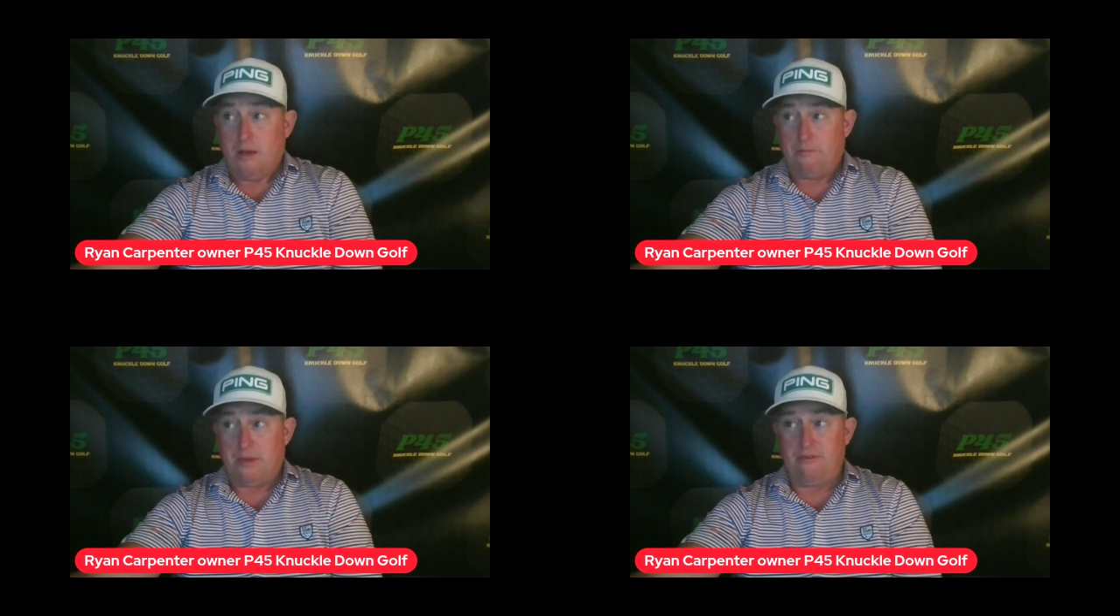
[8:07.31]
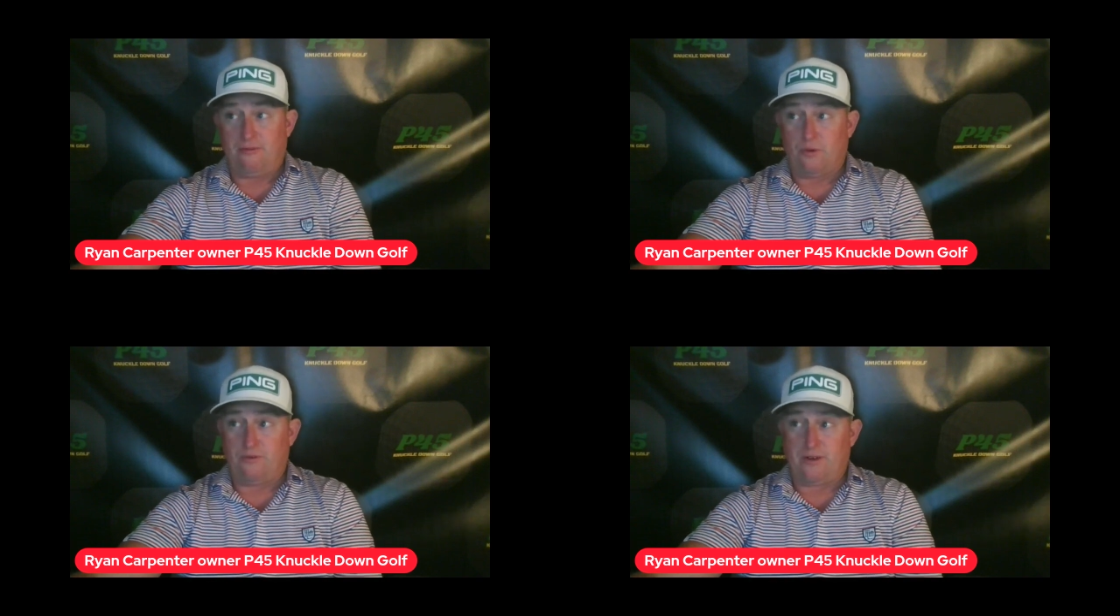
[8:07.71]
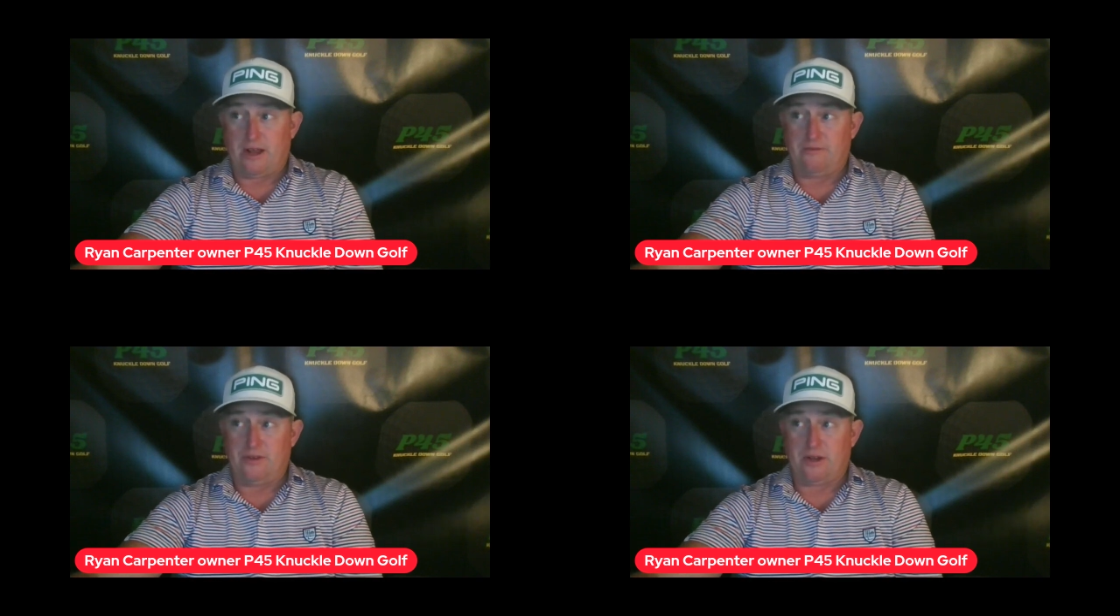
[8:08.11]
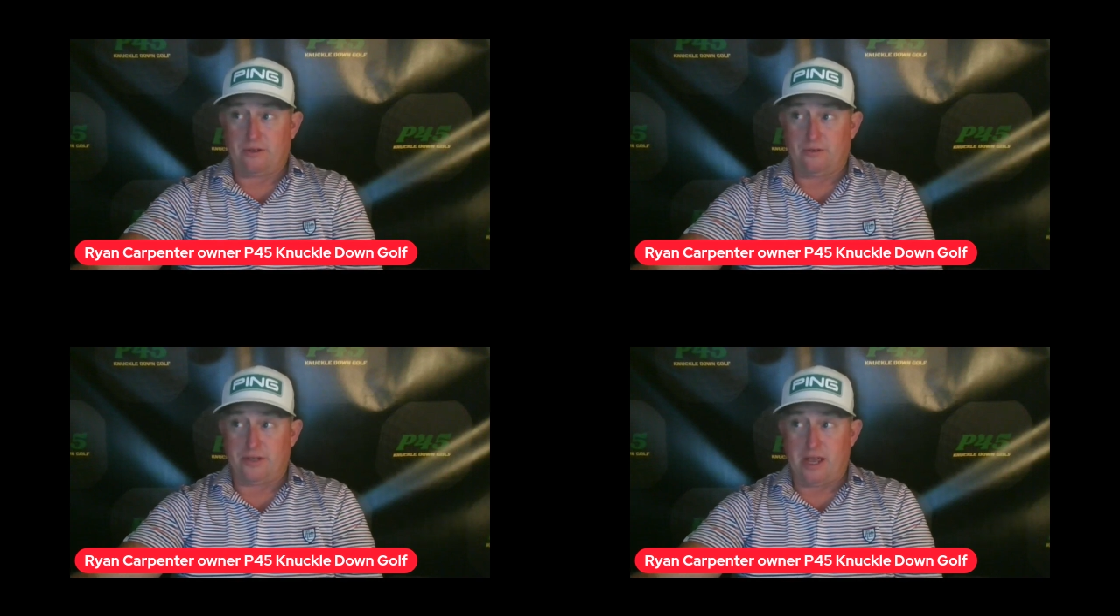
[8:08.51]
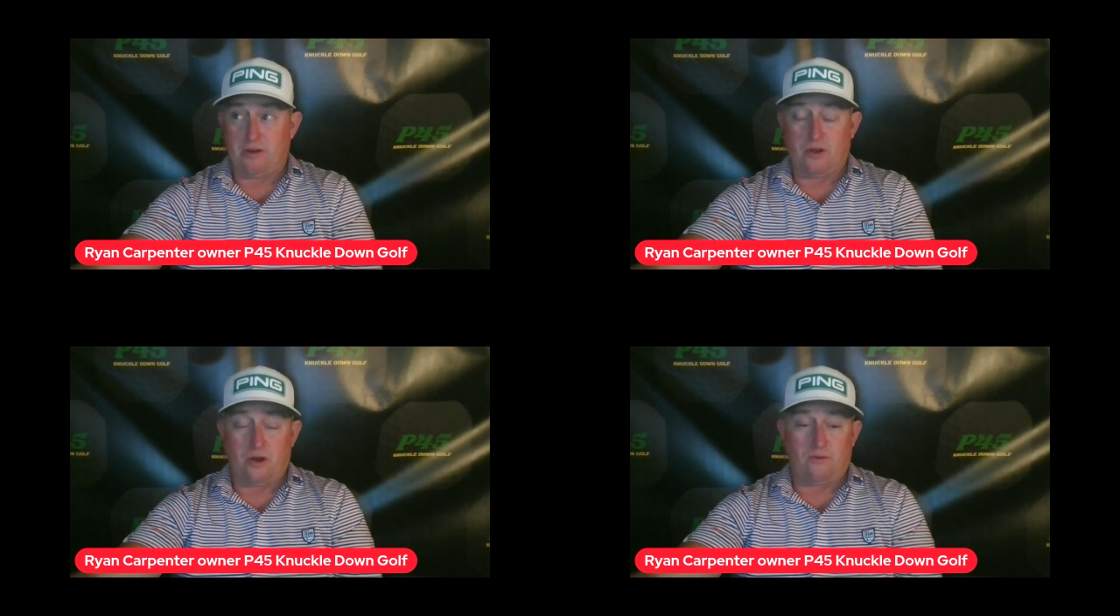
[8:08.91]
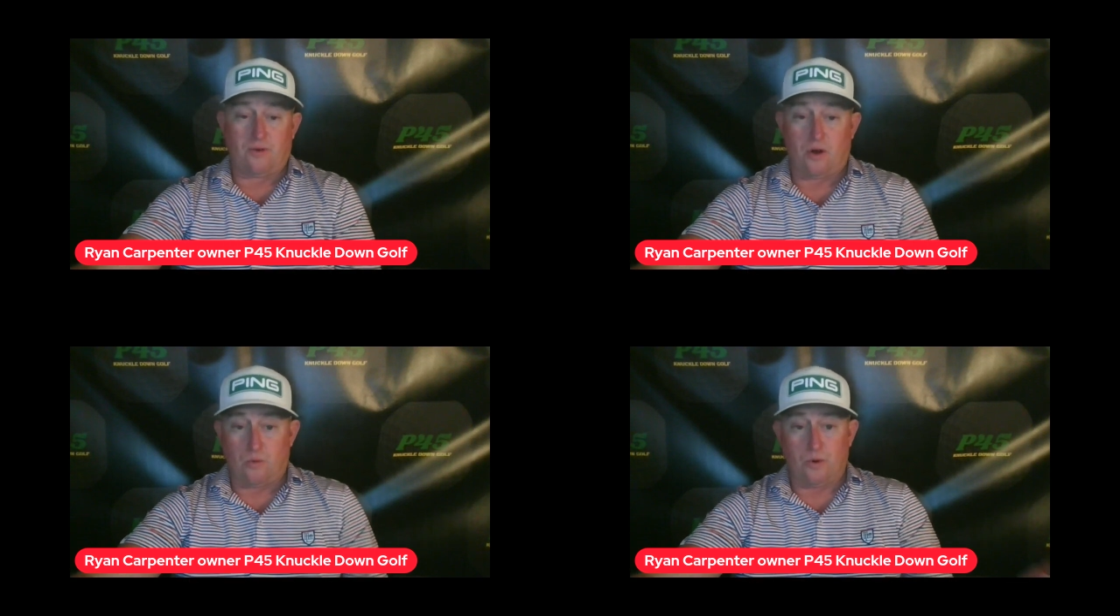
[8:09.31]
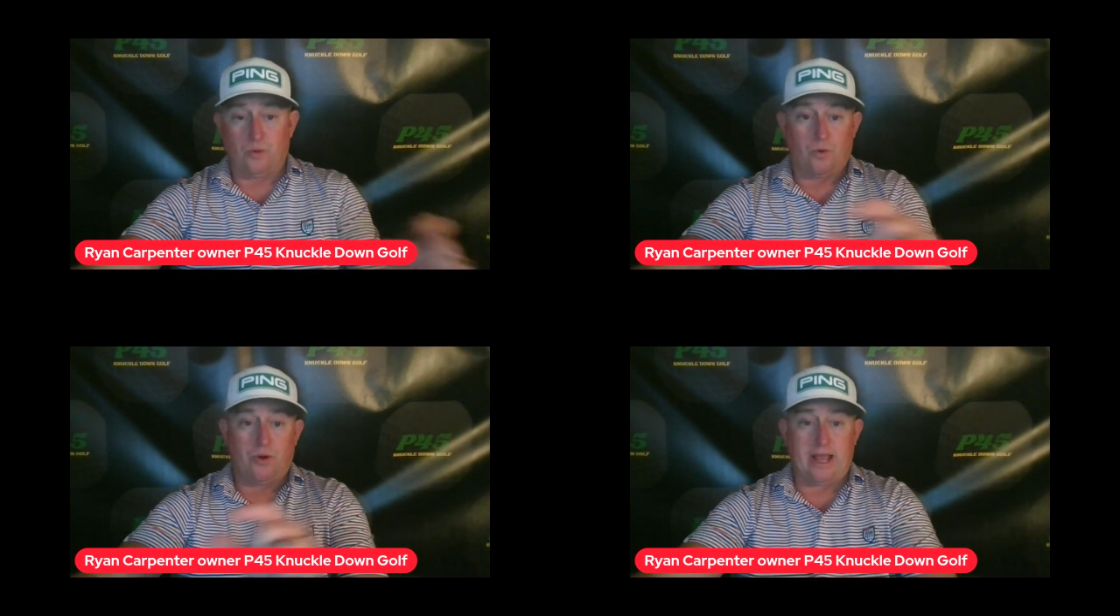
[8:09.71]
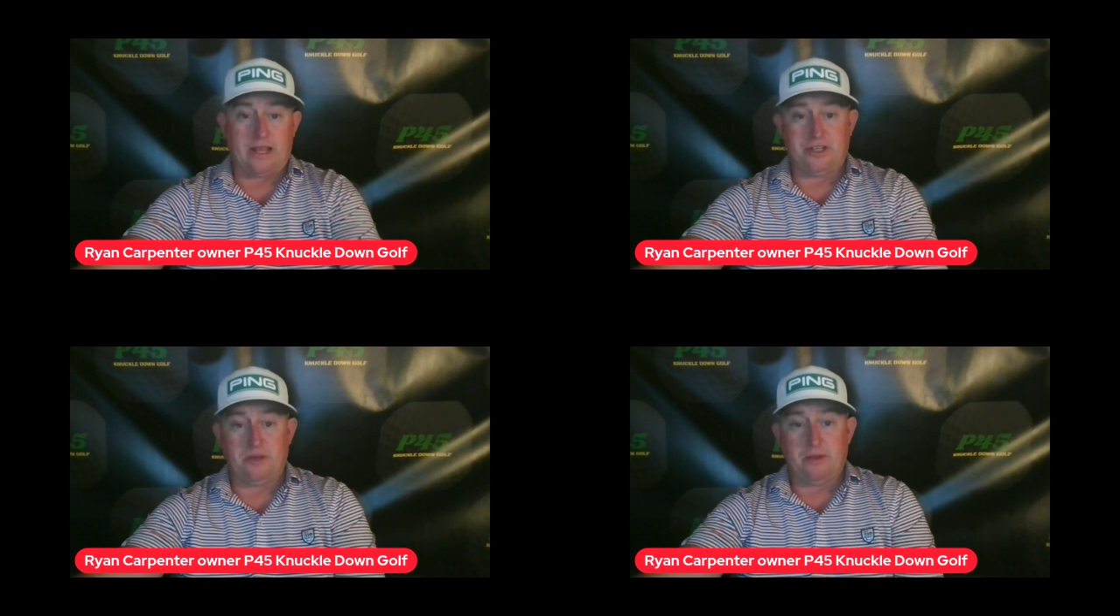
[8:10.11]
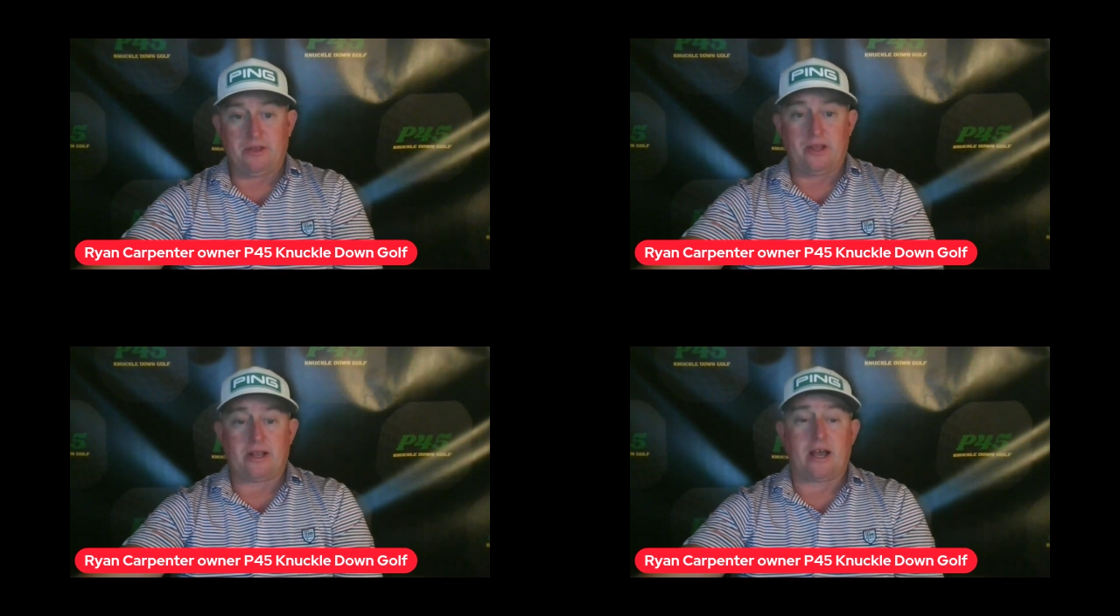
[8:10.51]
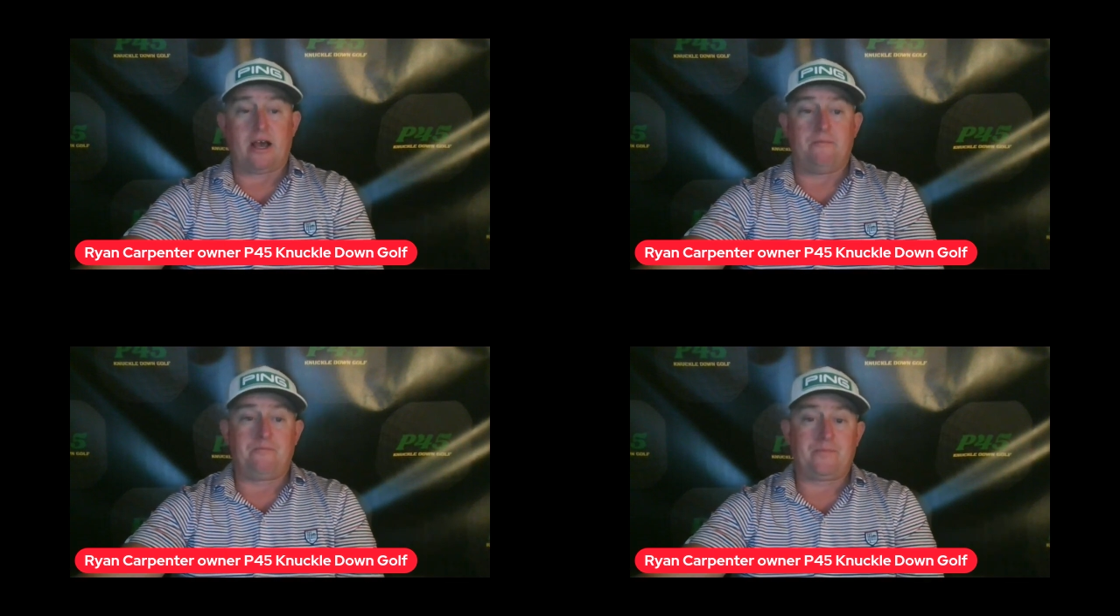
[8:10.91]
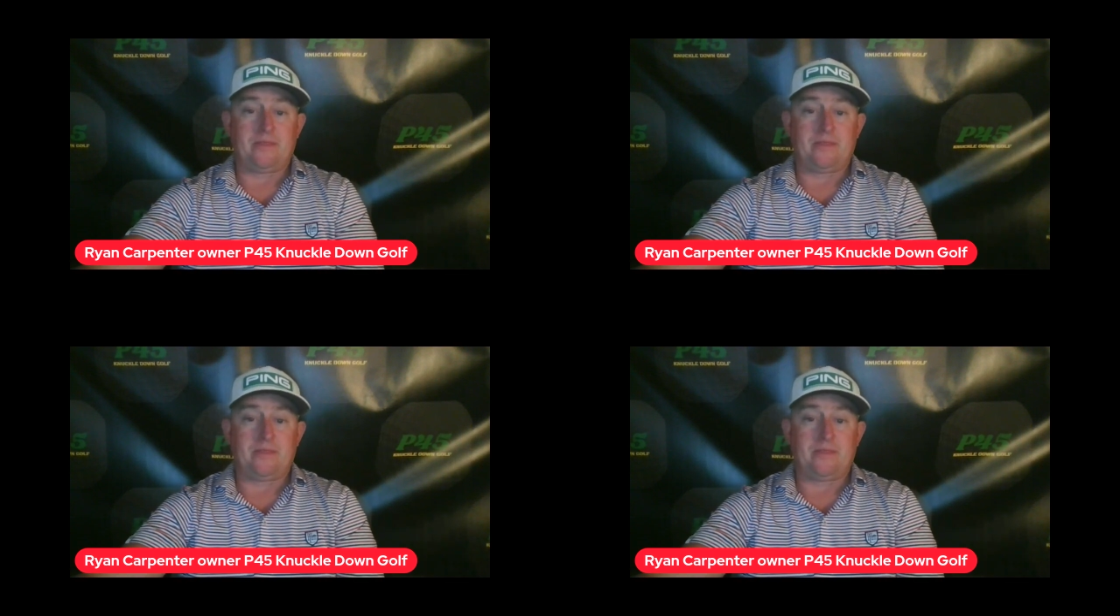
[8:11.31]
P45 Knuckle Down Golf, all one word, at gmail.com.